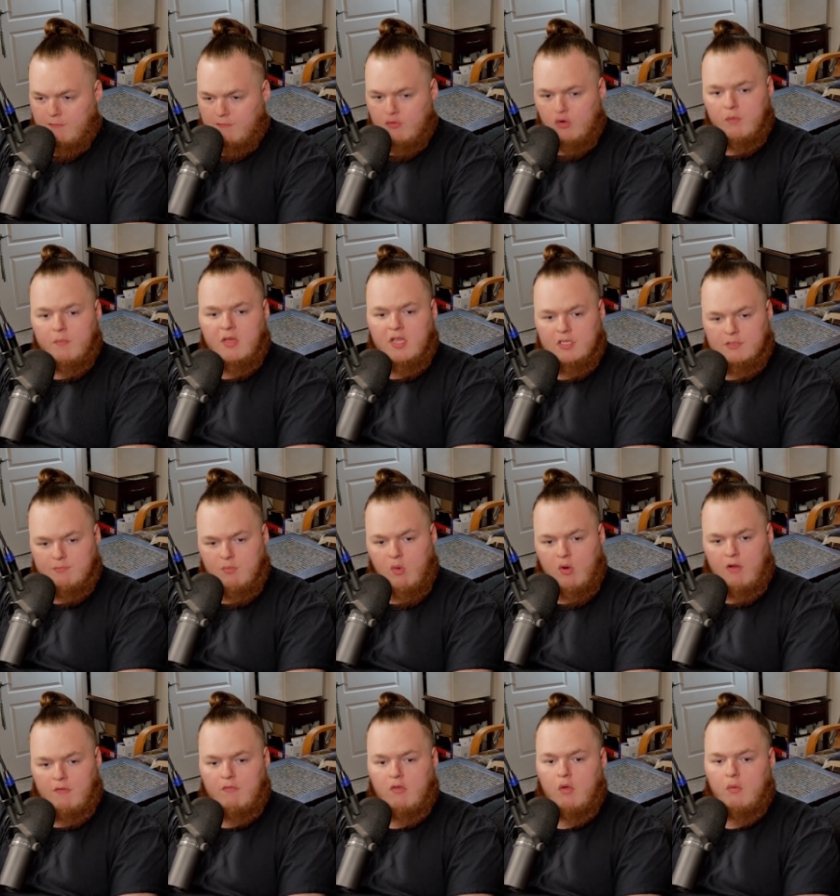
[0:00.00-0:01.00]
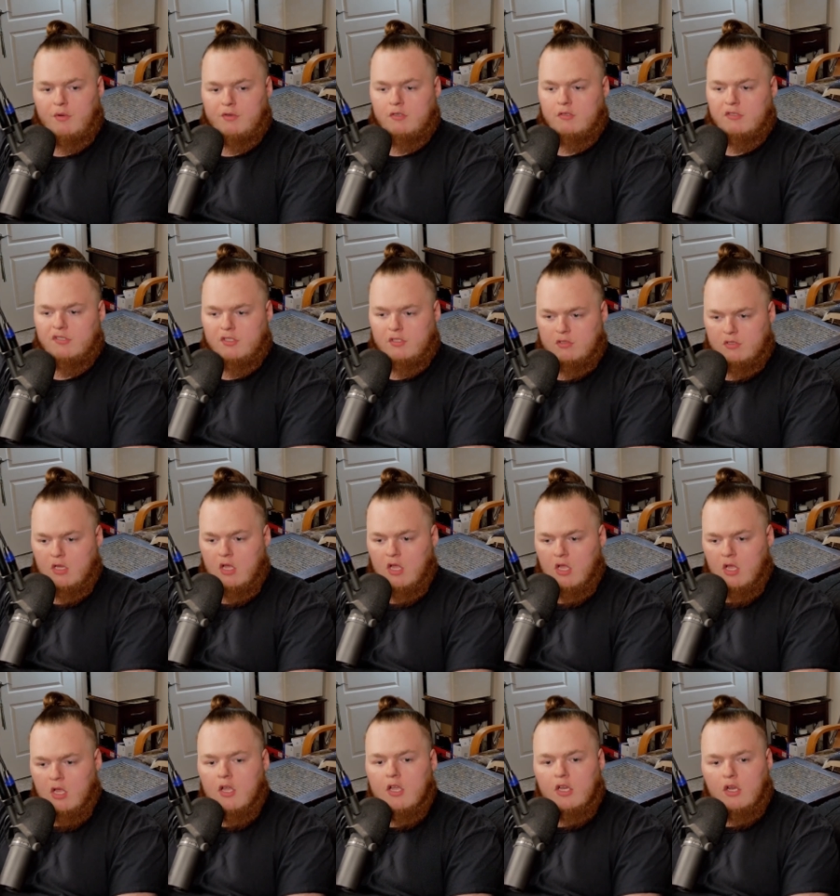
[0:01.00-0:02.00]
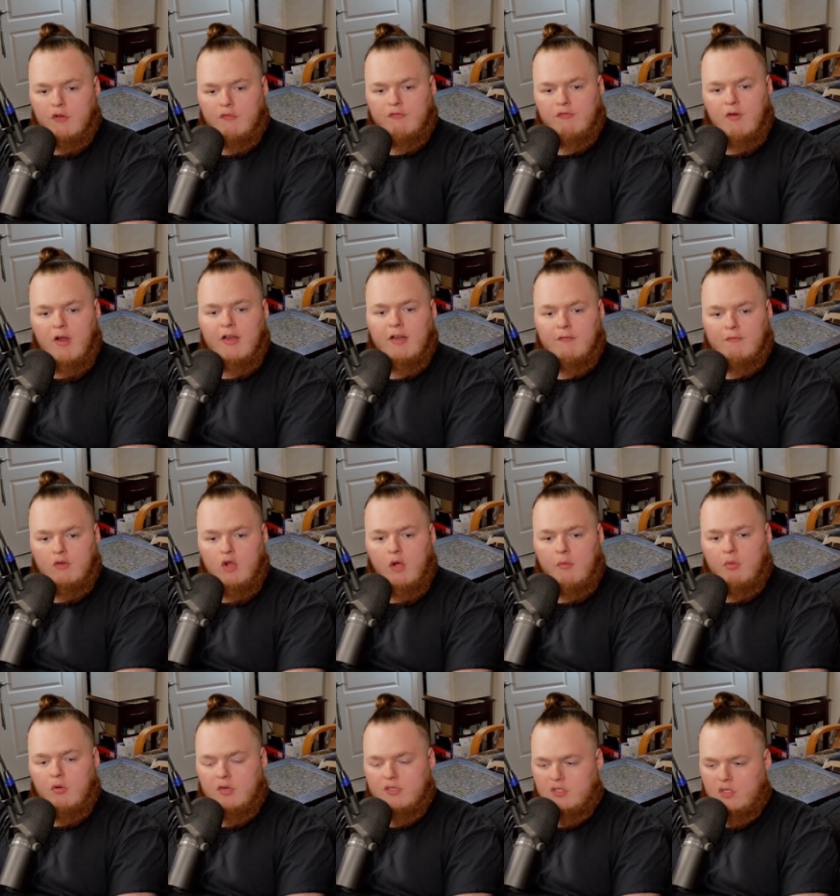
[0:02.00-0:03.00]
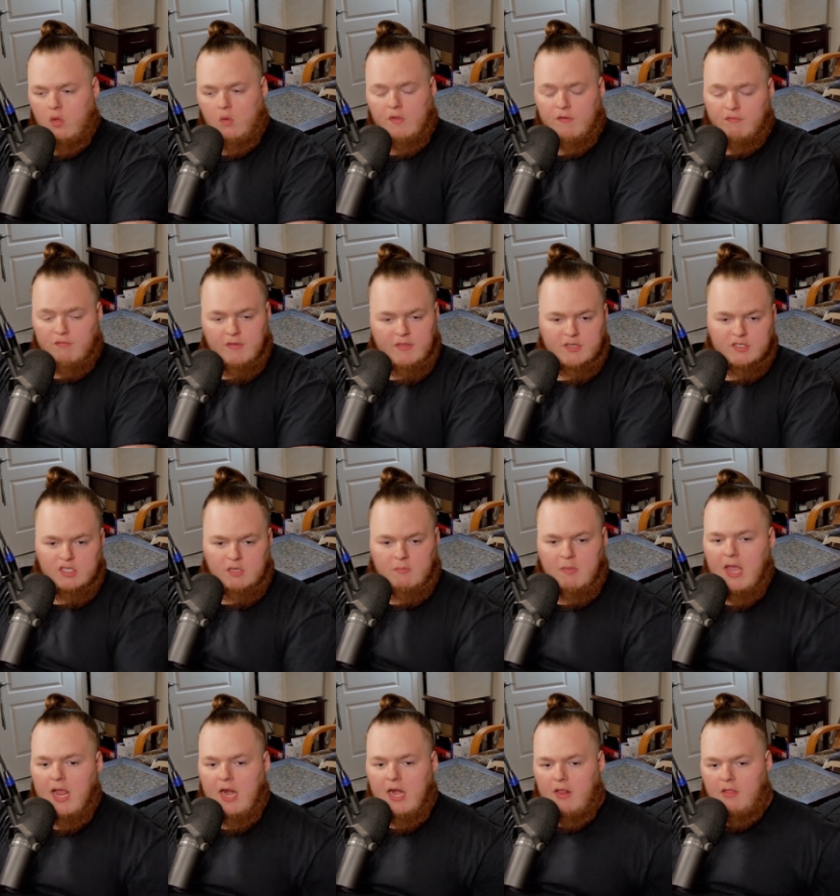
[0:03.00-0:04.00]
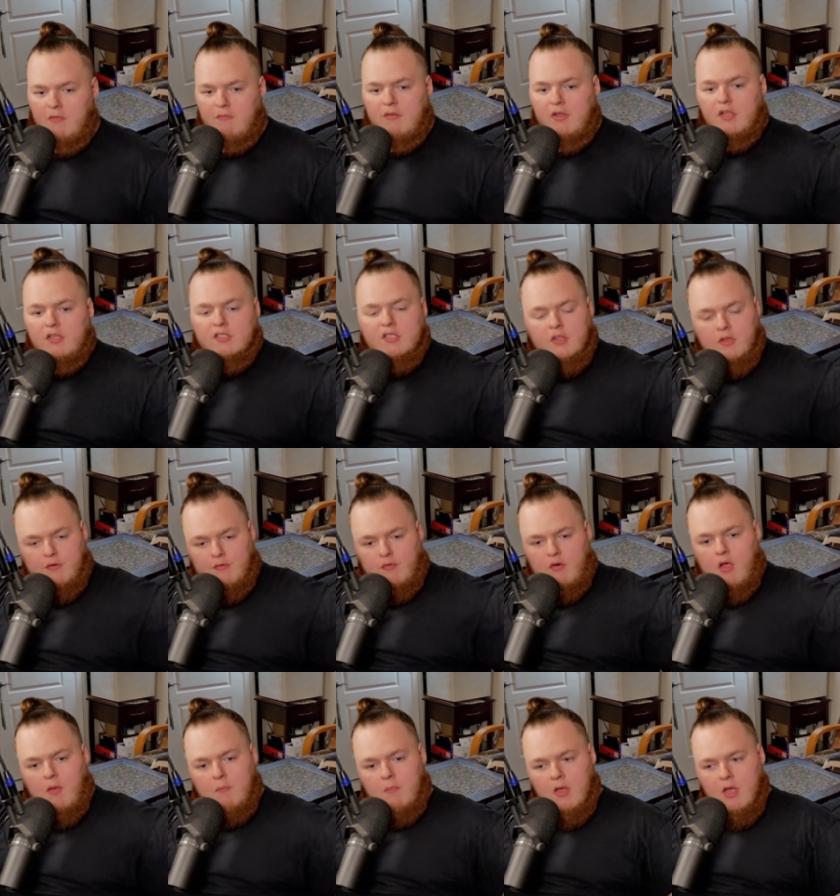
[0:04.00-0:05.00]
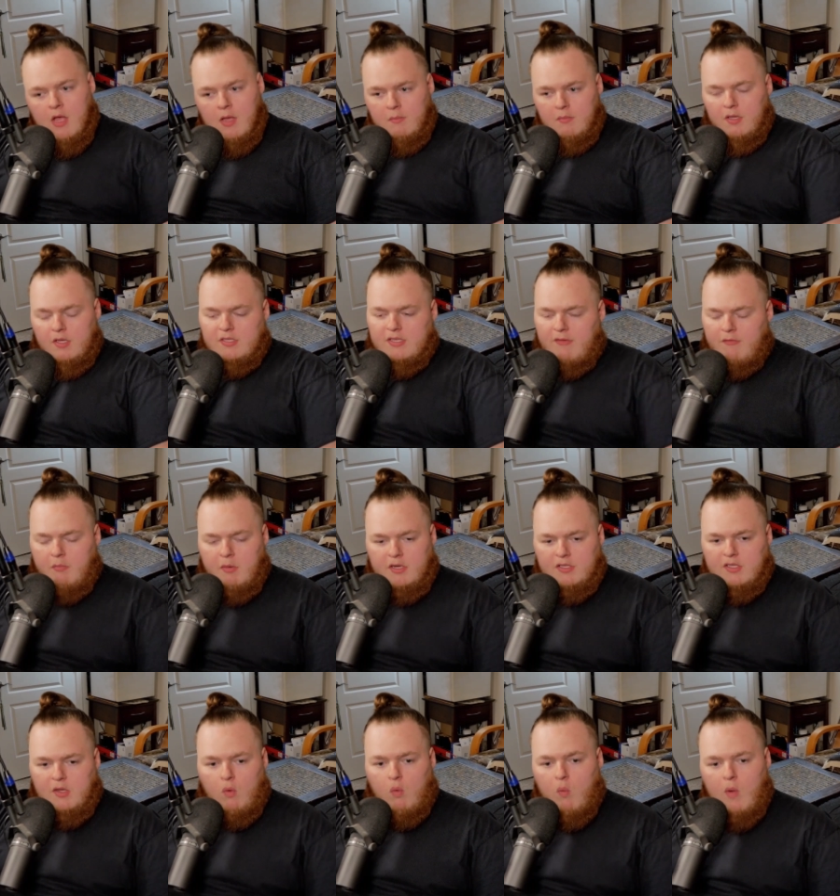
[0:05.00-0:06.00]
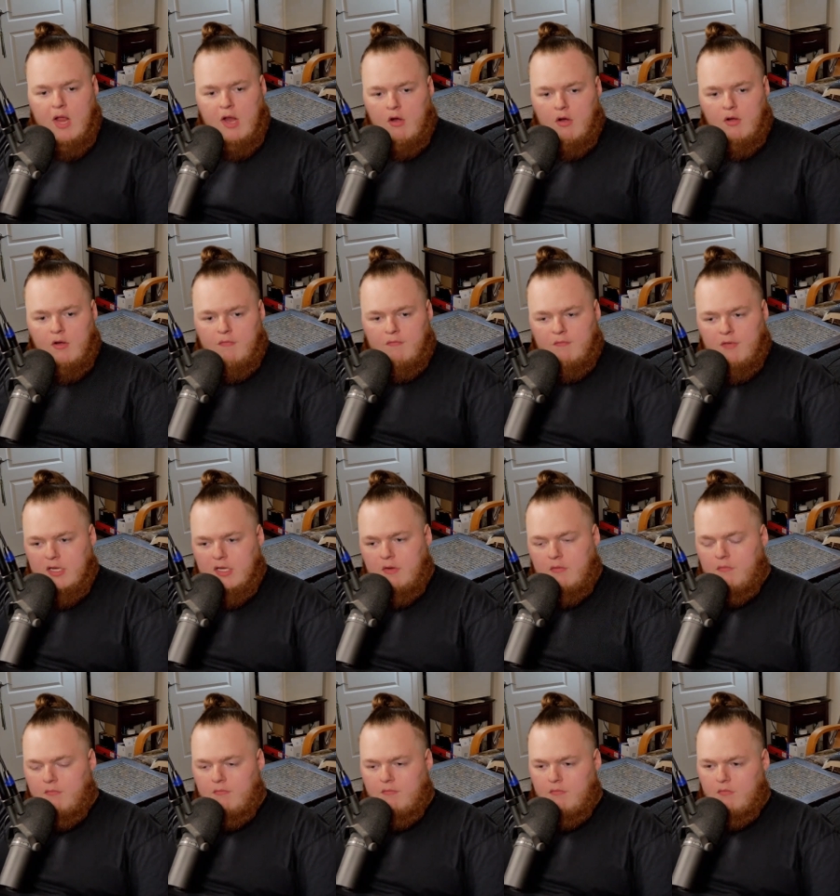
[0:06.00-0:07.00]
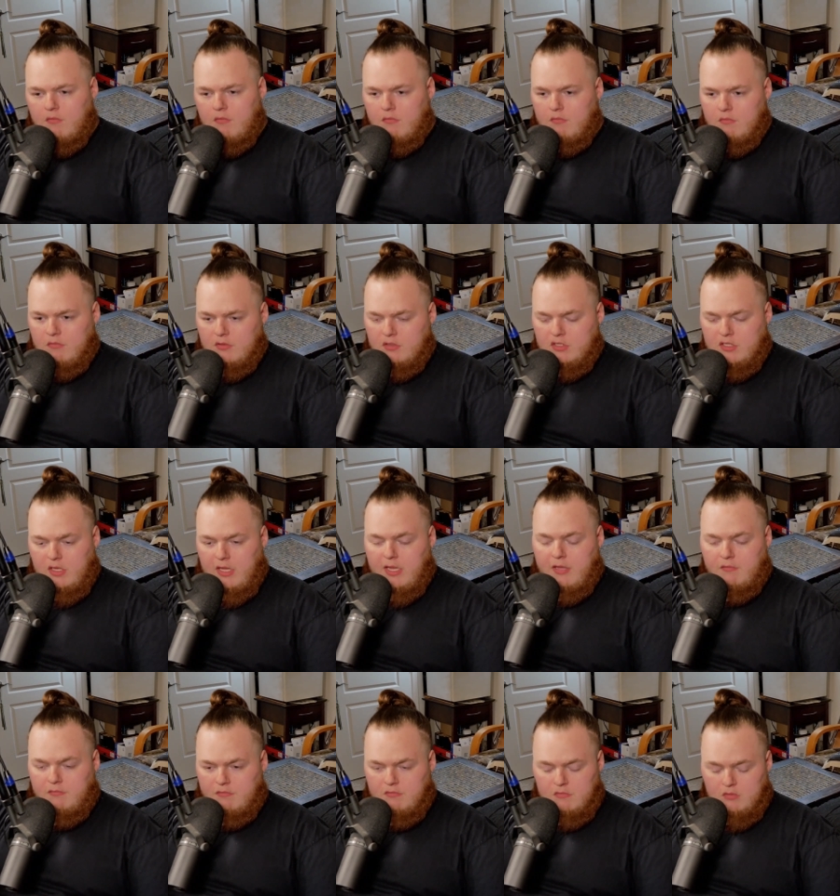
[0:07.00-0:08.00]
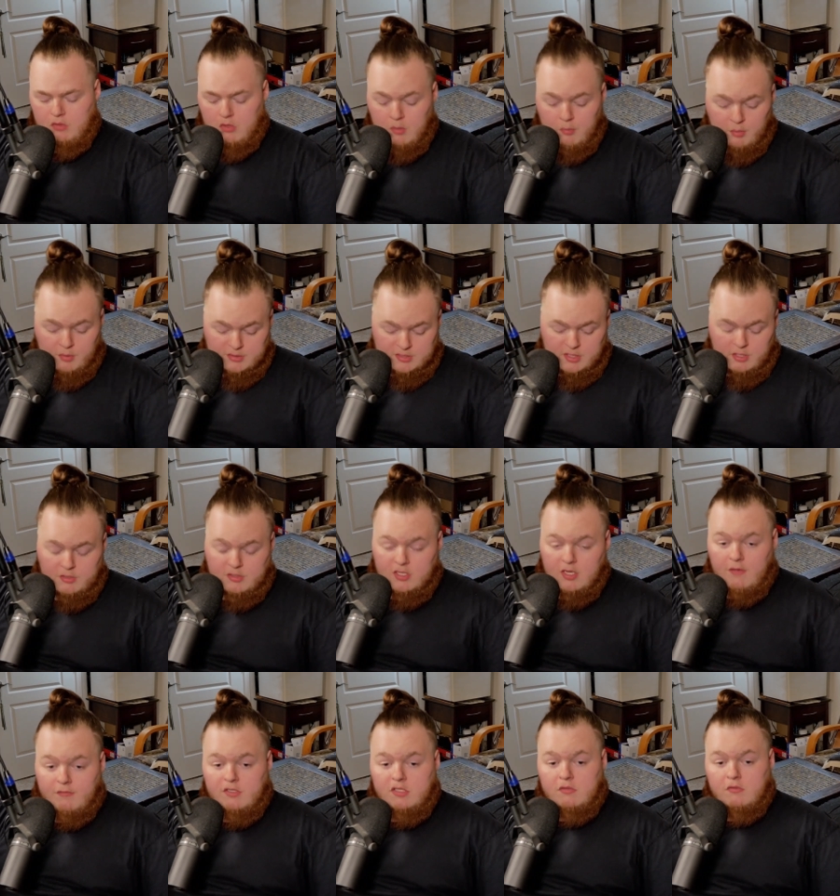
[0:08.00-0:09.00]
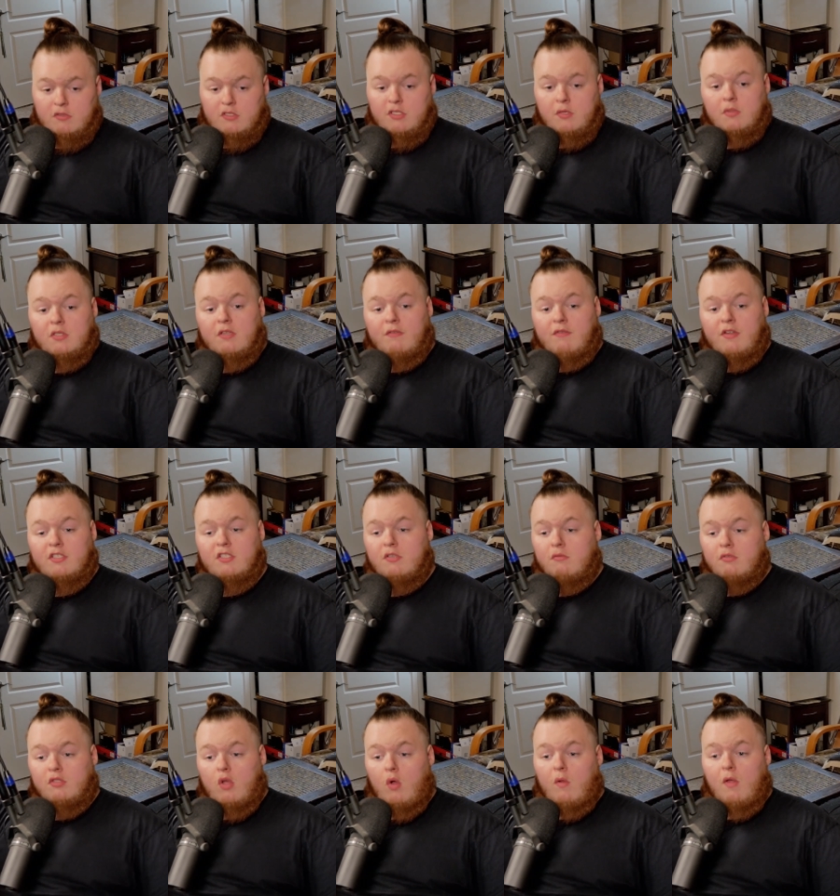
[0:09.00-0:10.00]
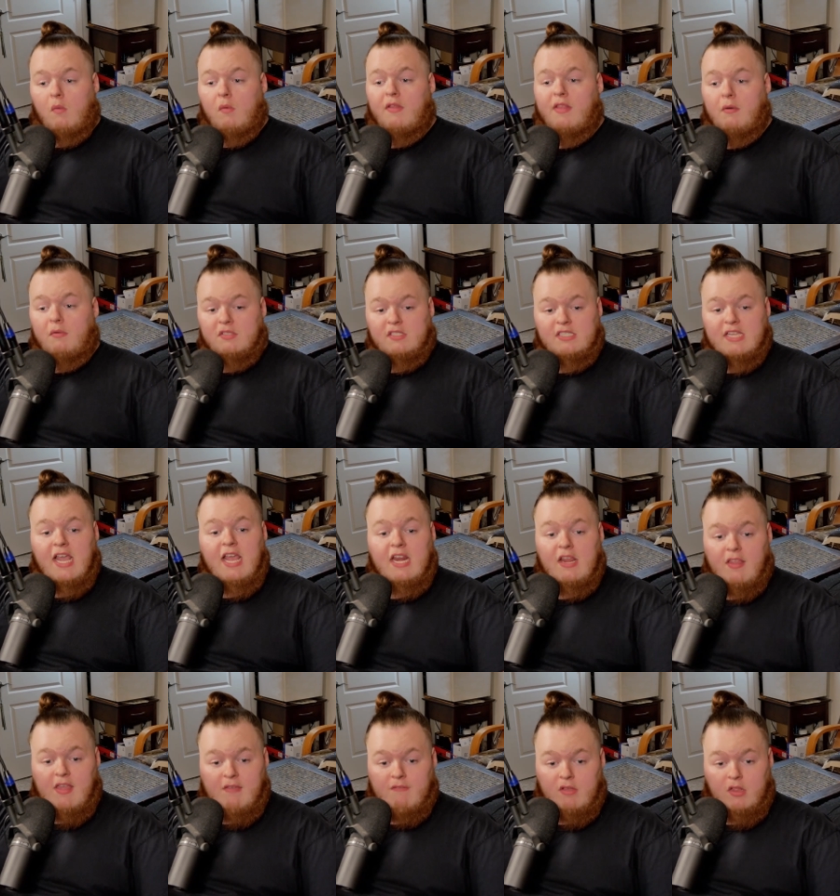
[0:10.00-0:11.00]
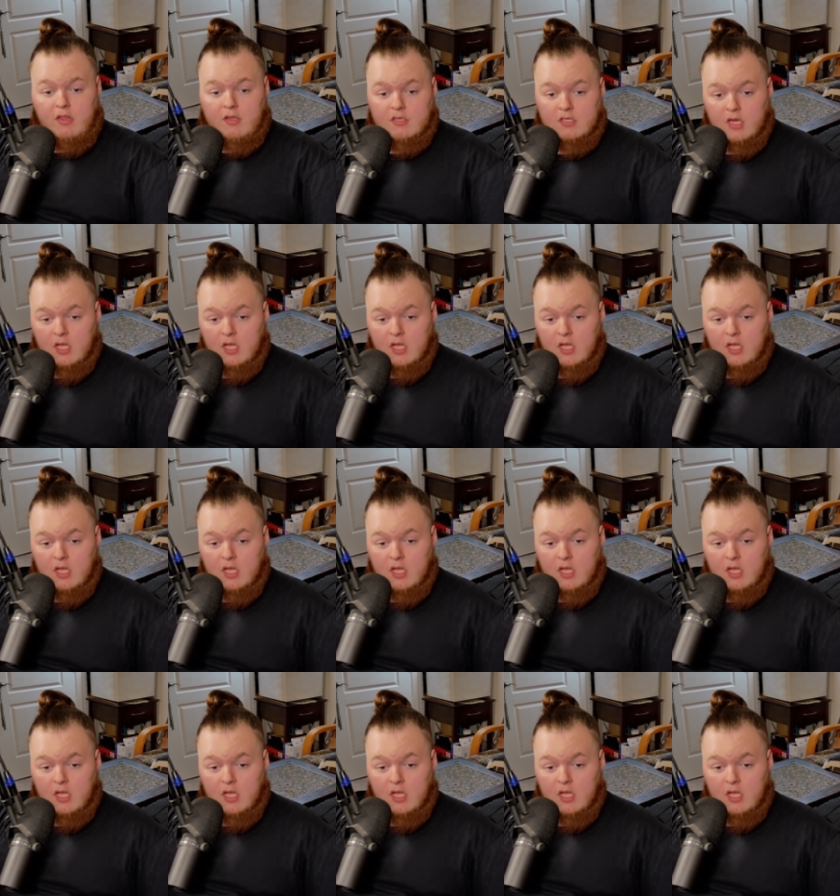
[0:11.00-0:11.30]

Fumi's point of view, which is this you know friend of Nobara is the only friend that she made in the village that they're from because everybody's like weird and fucking she, like Nobara said herself she, she was convinced she was the only one that was sane in that village.